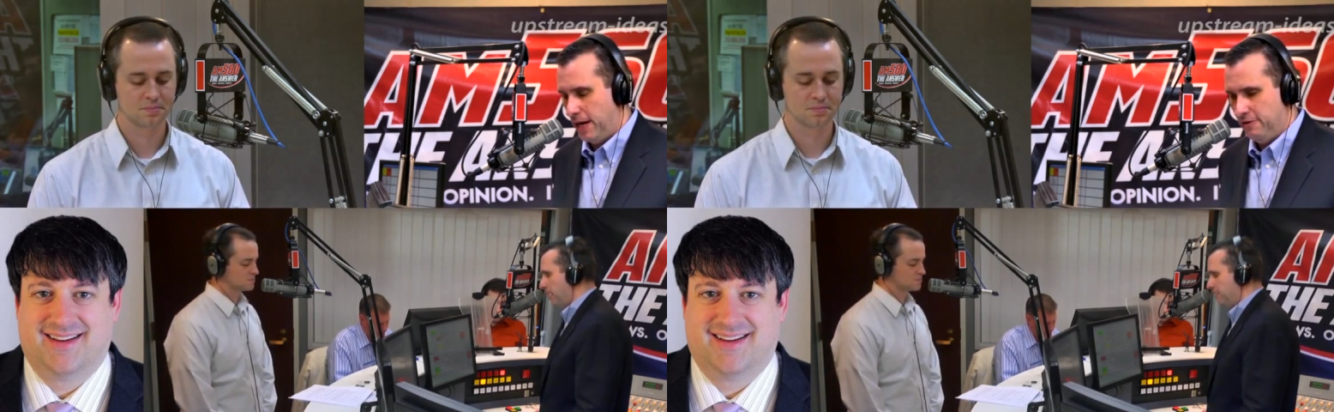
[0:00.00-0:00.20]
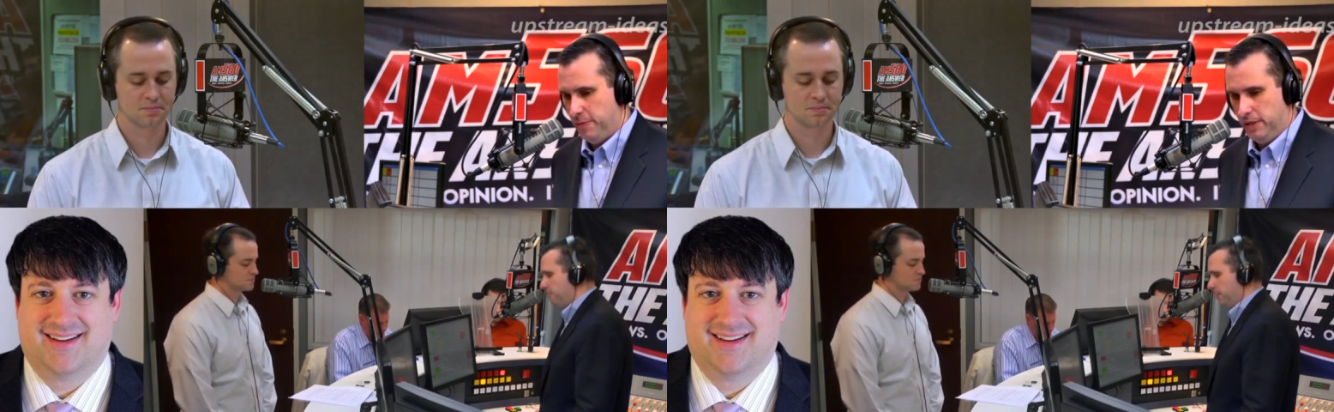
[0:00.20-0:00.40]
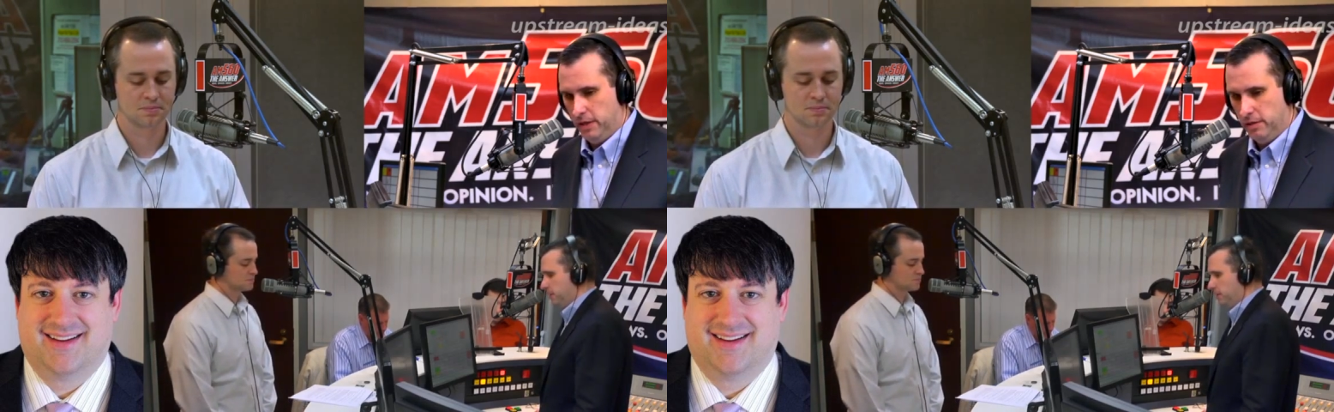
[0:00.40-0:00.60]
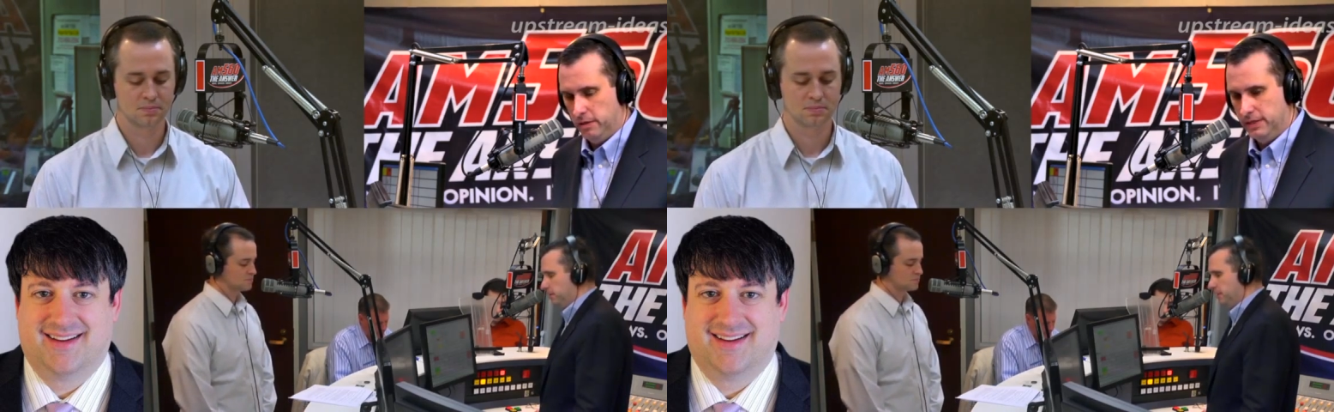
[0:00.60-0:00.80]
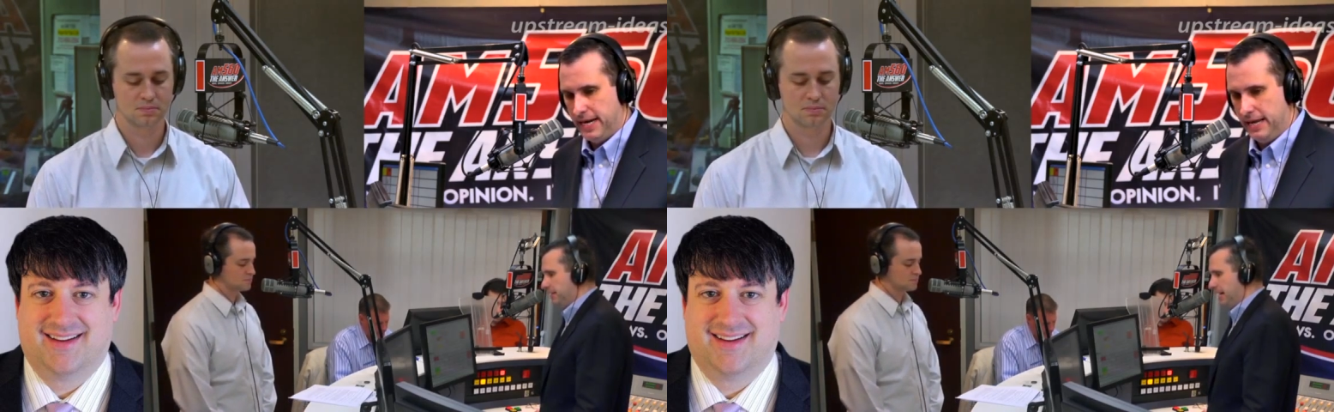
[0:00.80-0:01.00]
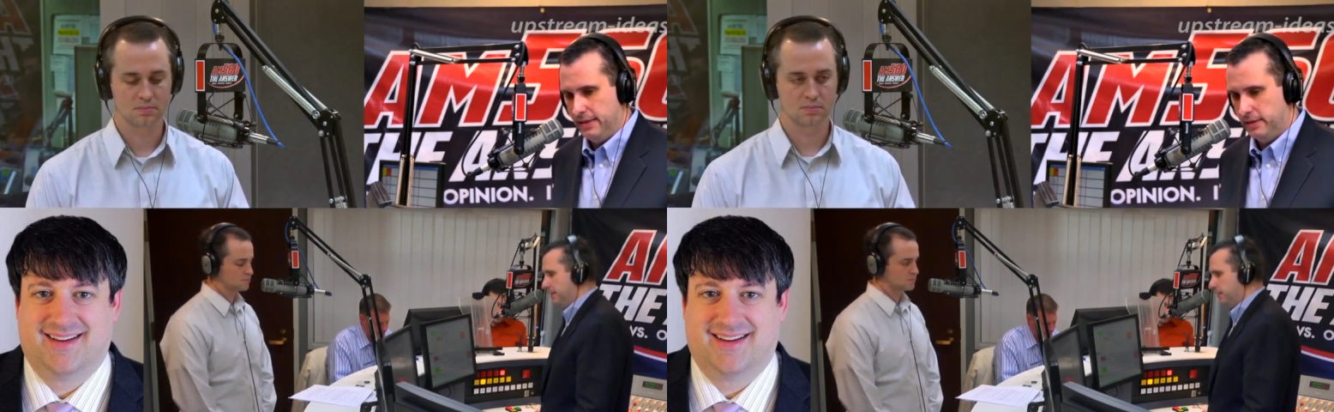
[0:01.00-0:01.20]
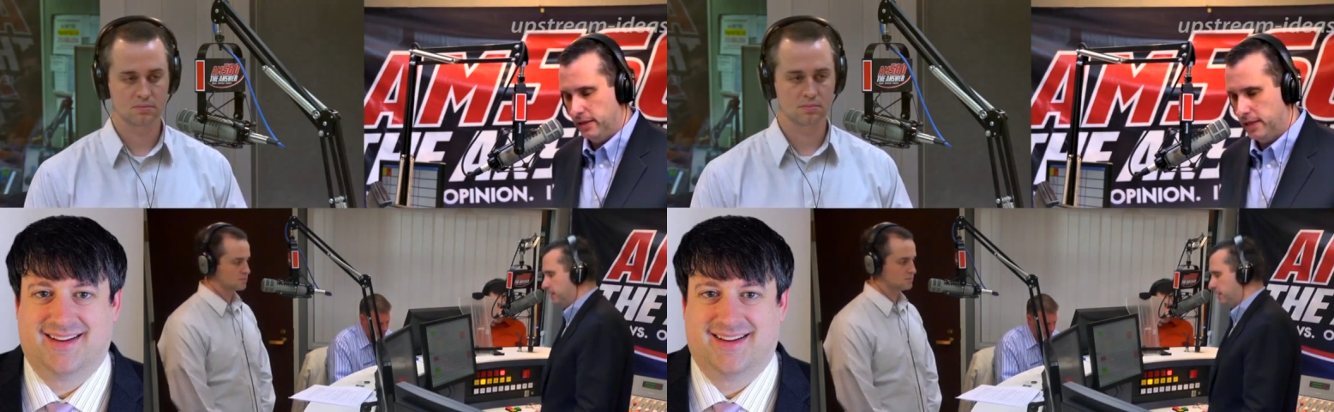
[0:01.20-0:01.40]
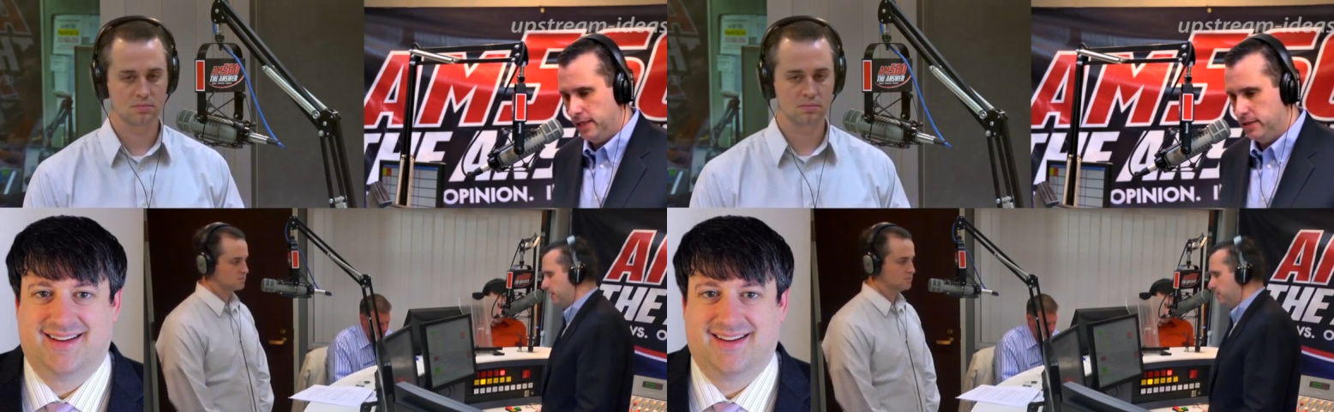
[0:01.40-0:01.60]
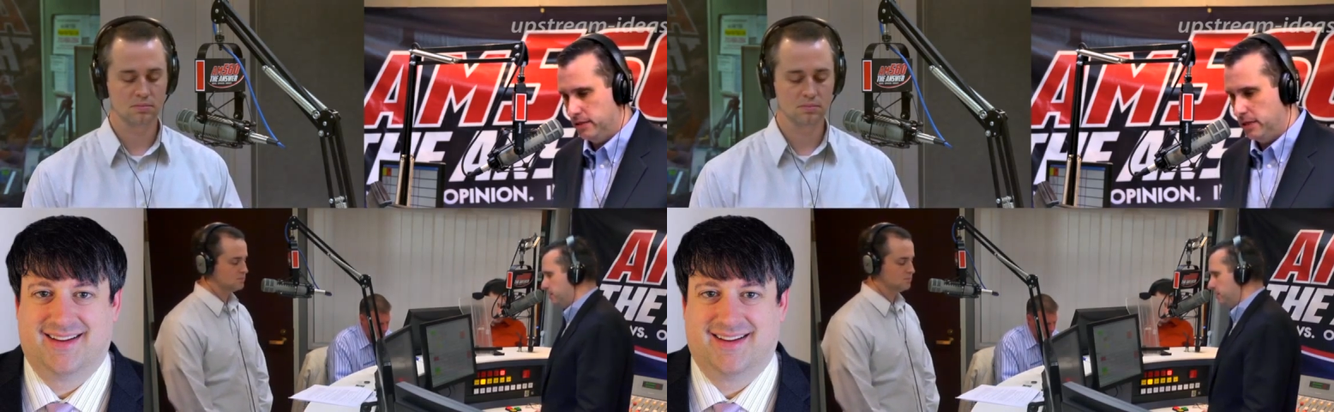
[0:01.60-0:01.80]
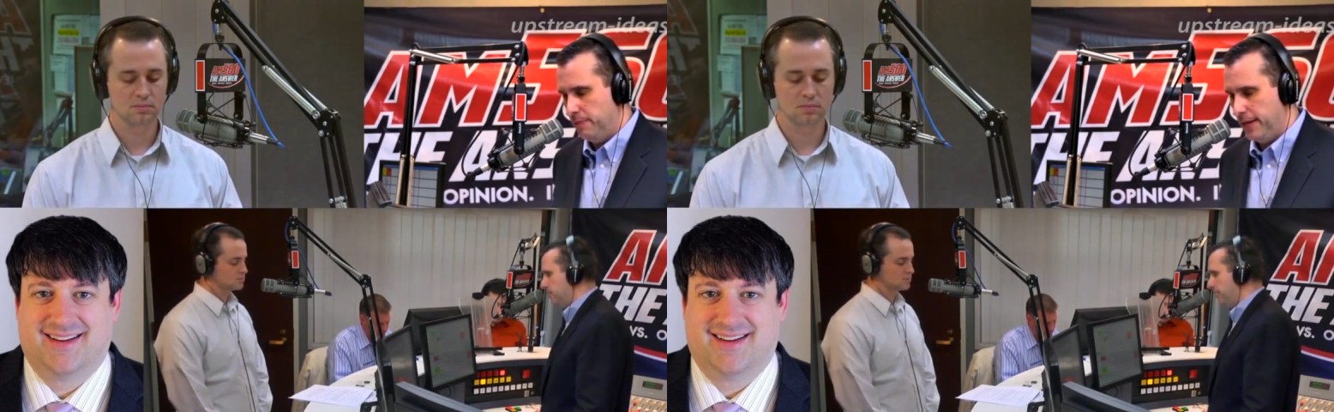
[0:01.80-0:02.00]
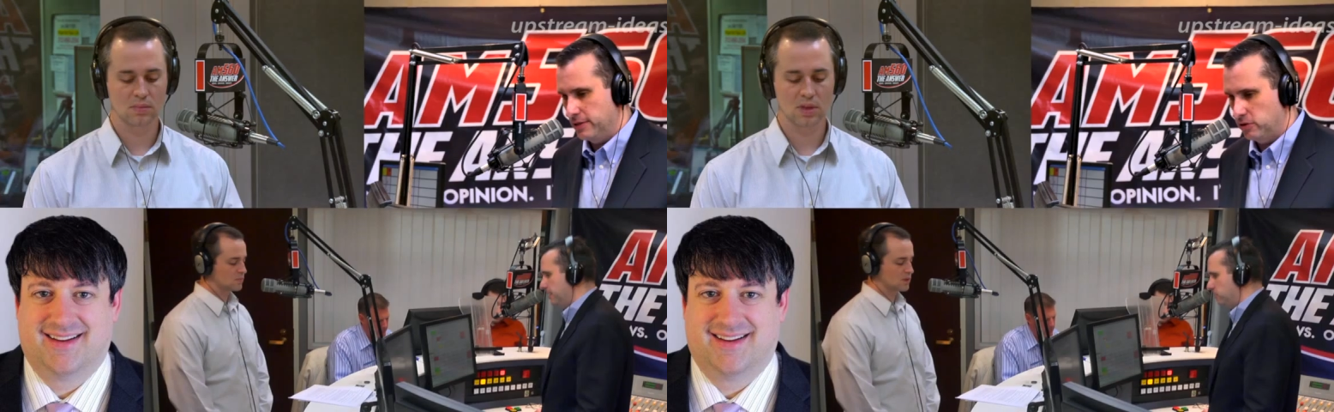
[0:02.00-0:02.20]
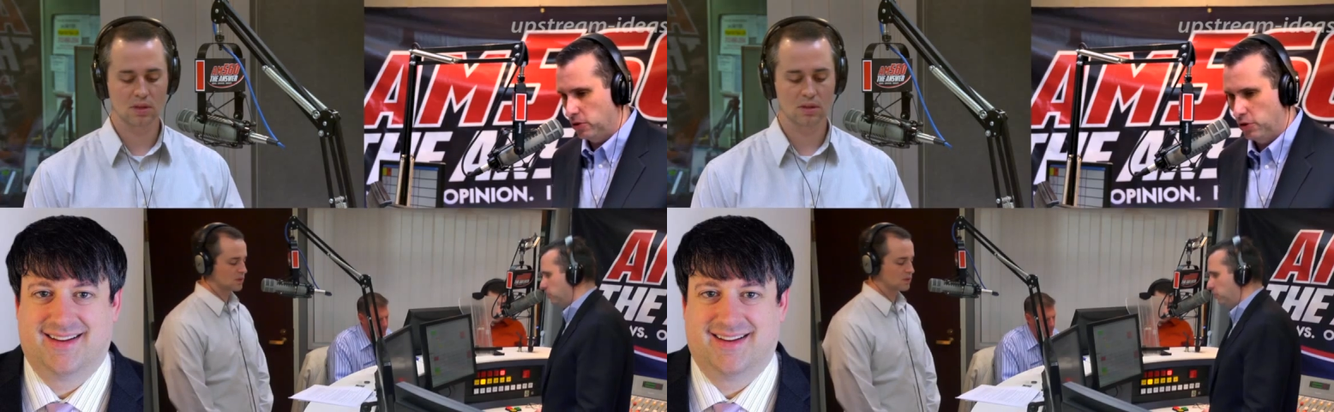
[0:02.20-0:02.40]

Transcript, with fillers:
Speaker 1: might have been the the day that the kids at CPS